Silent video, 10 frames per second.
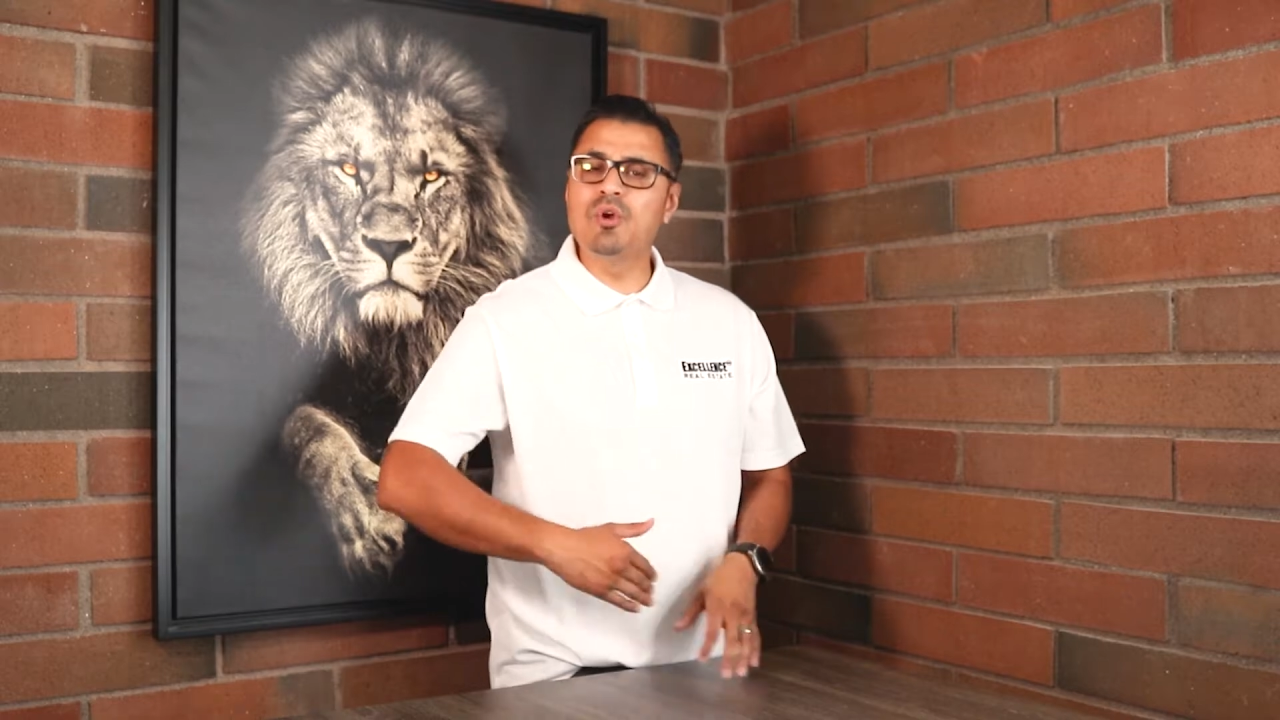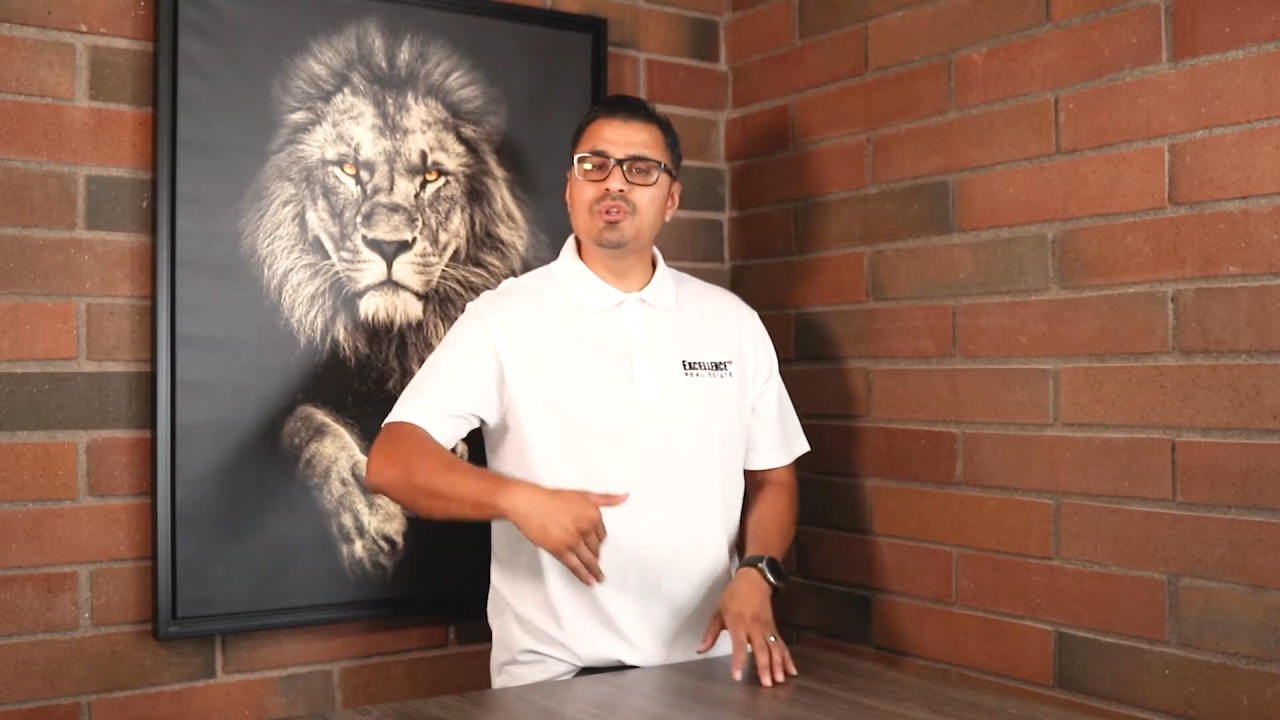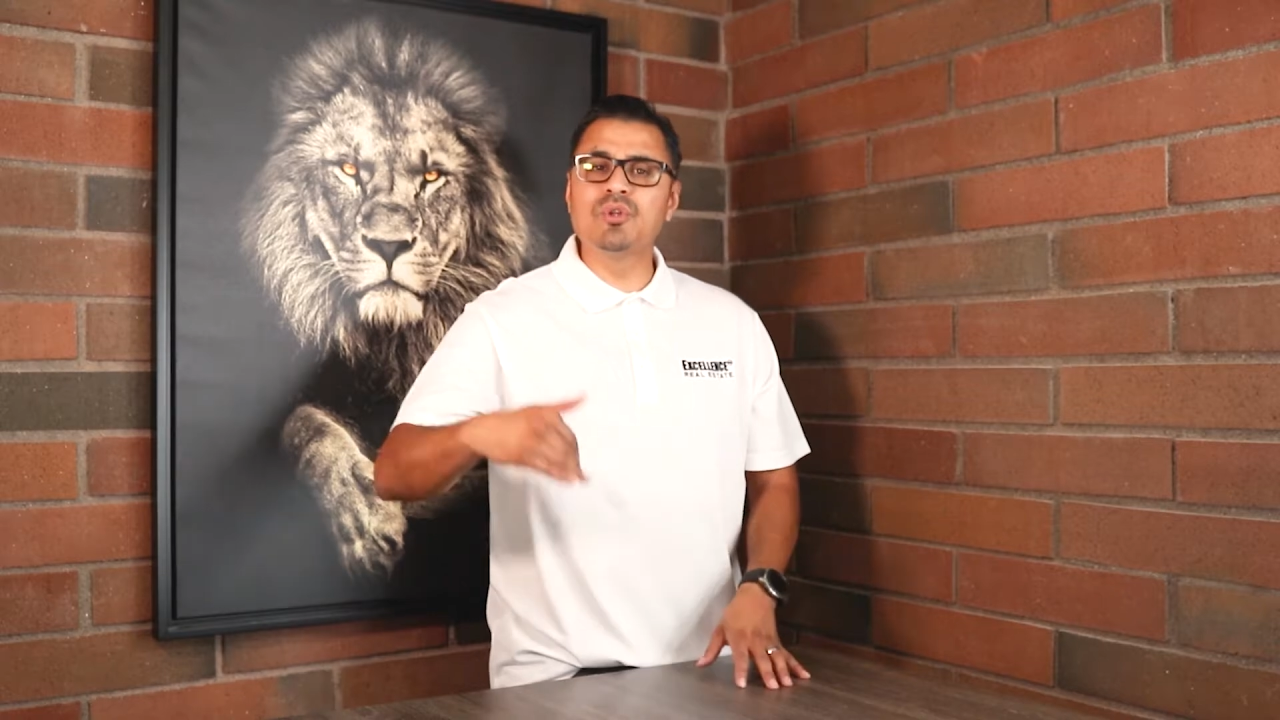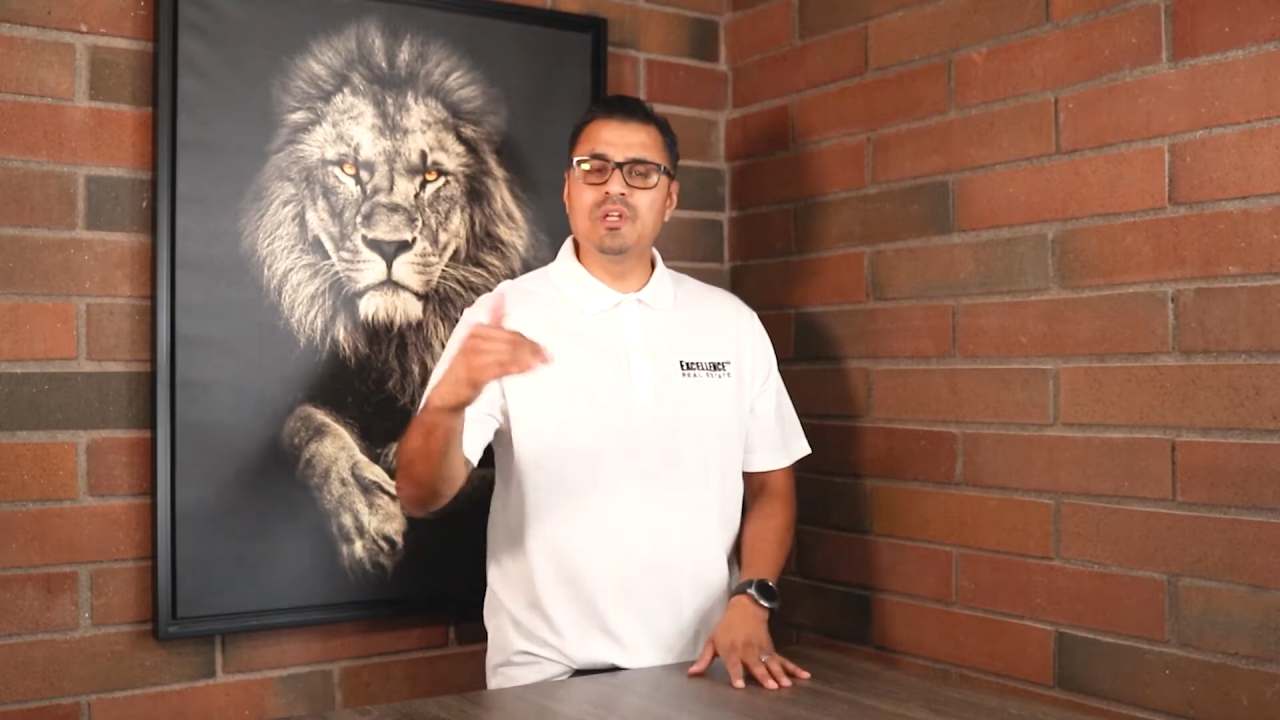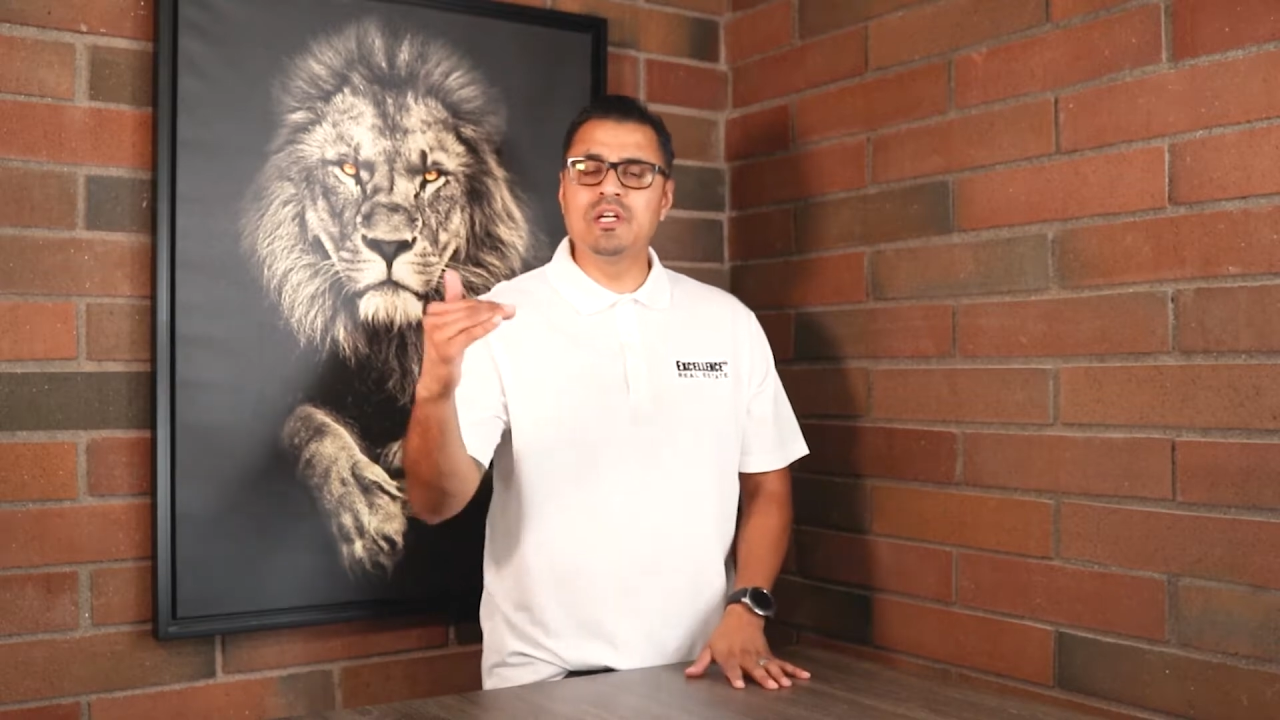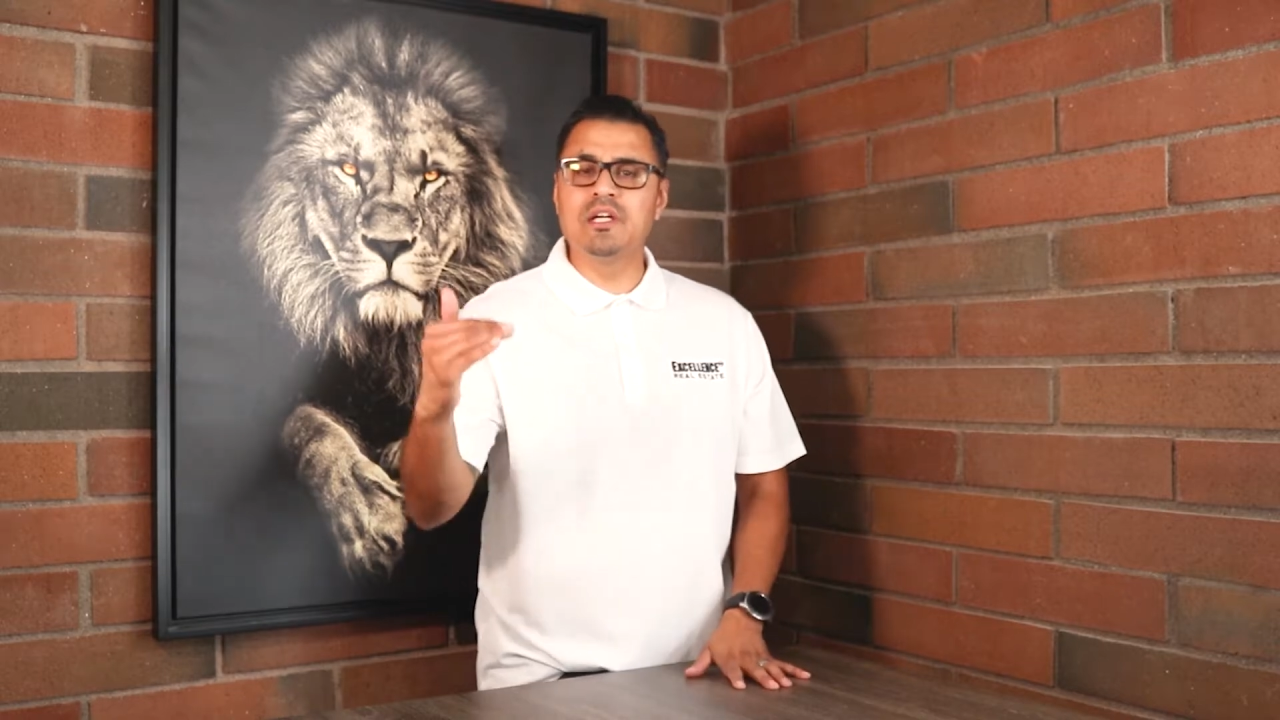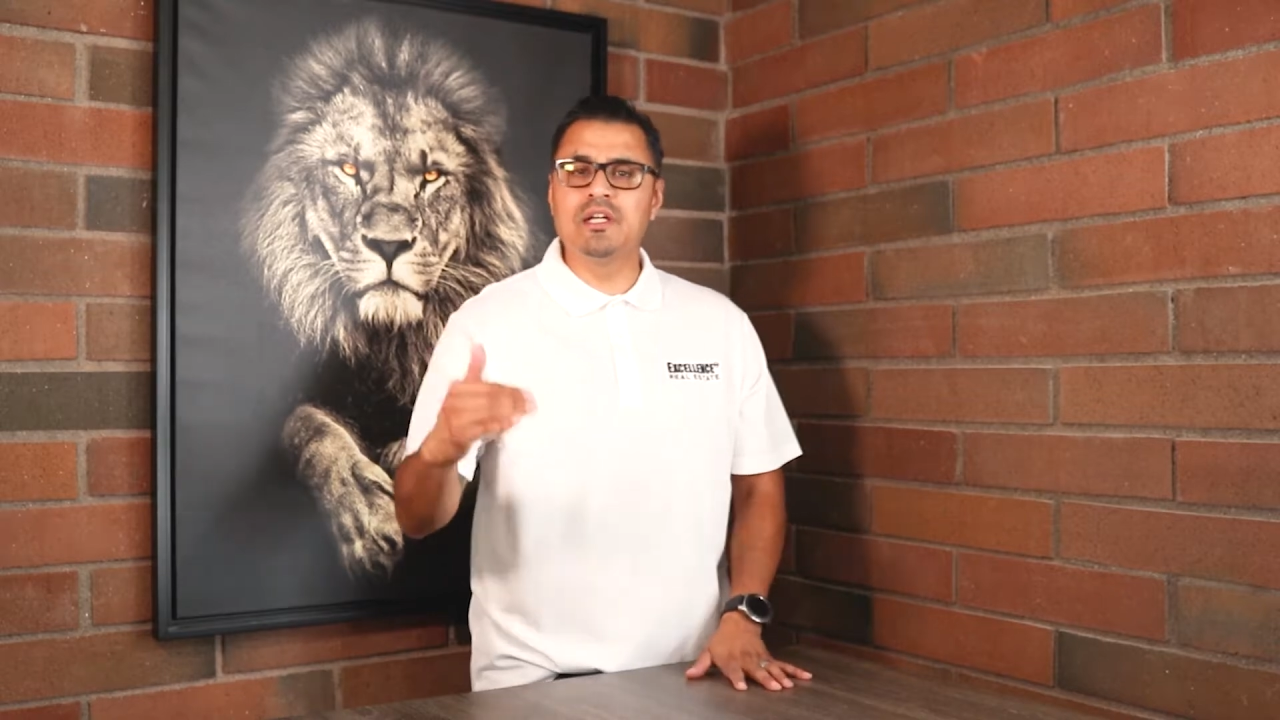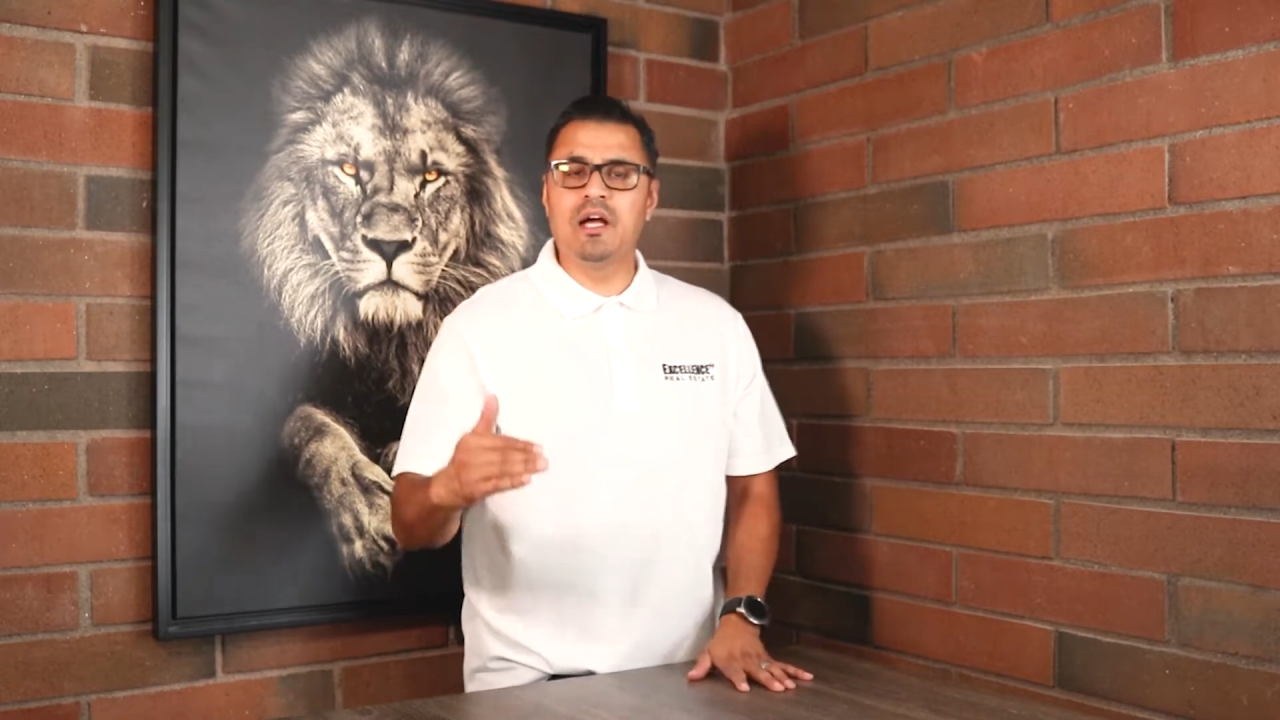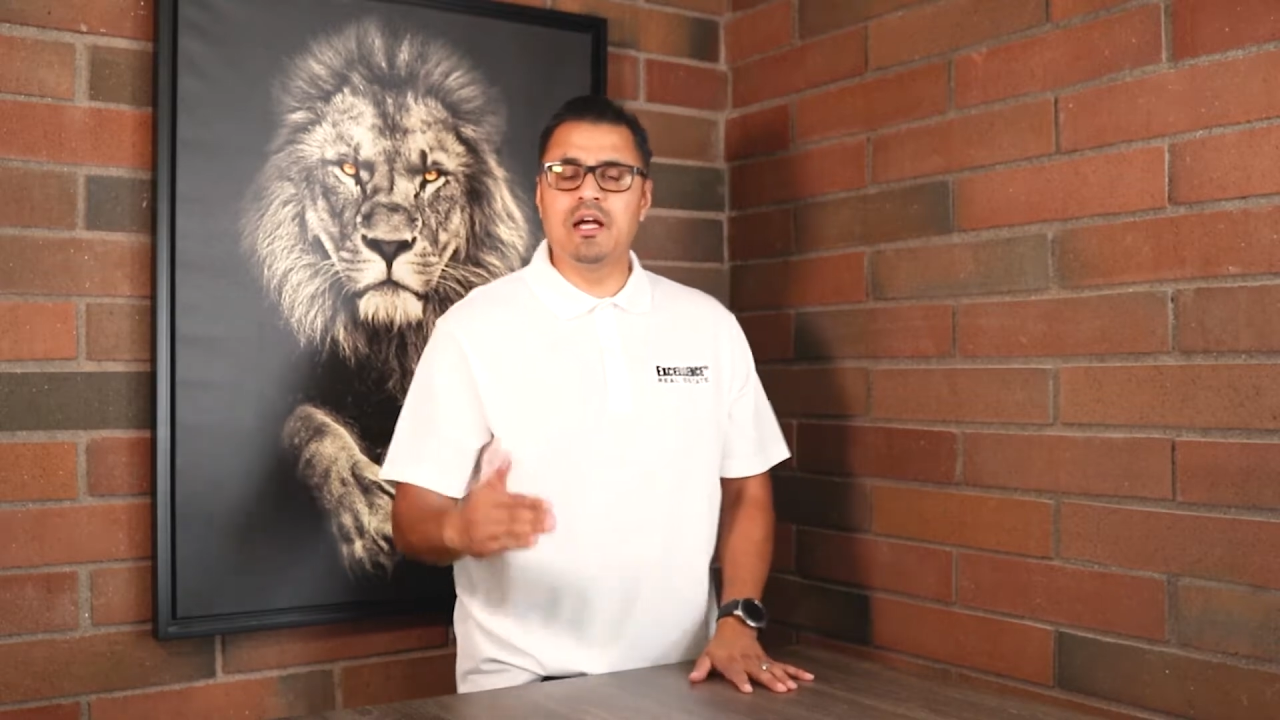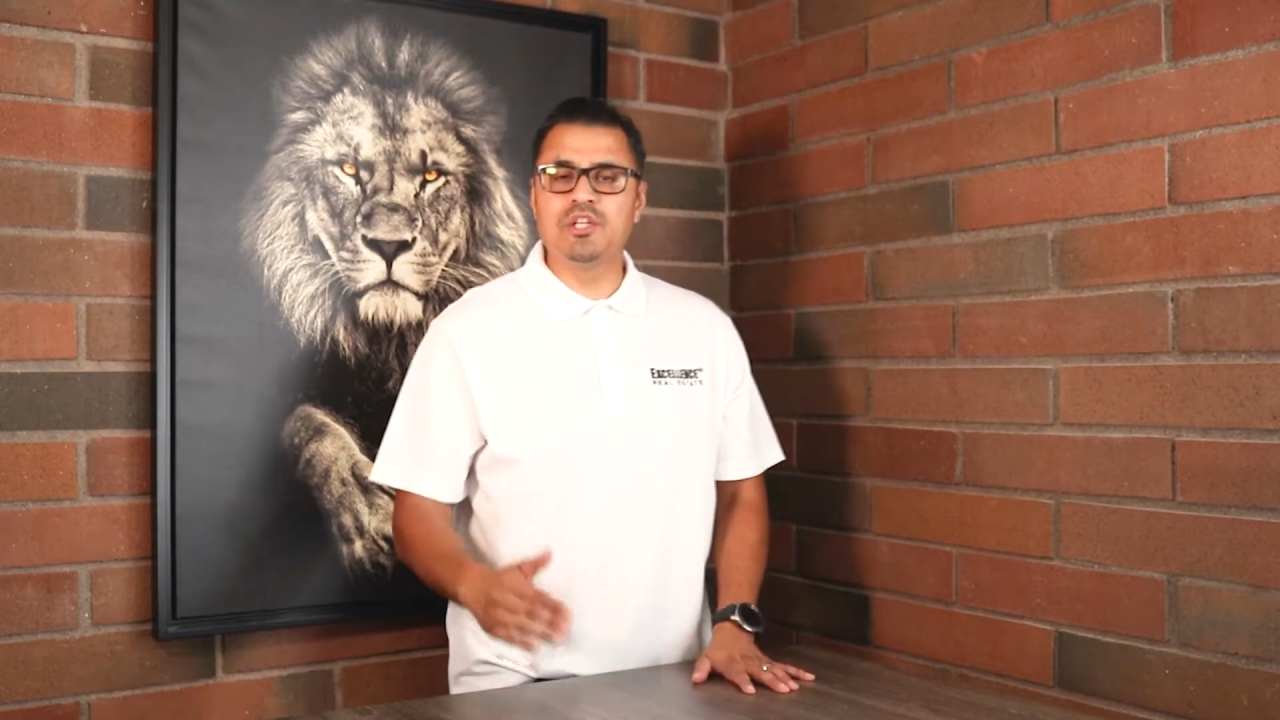of go through
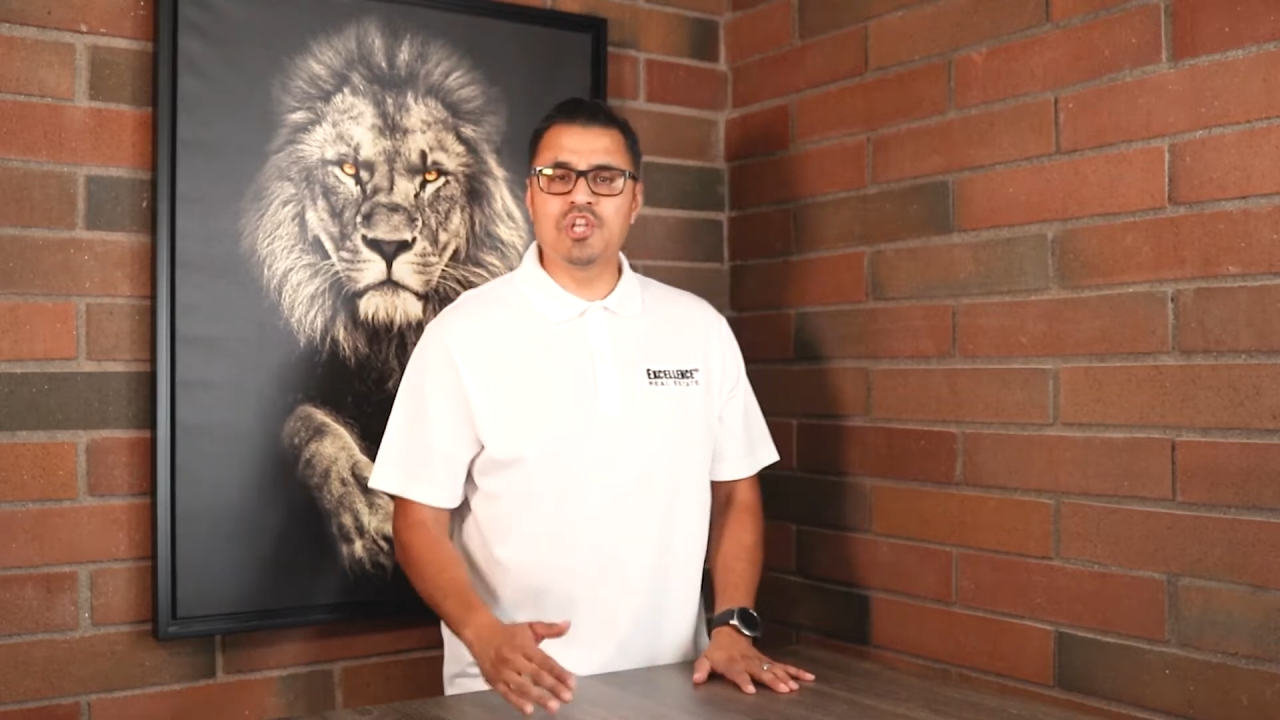the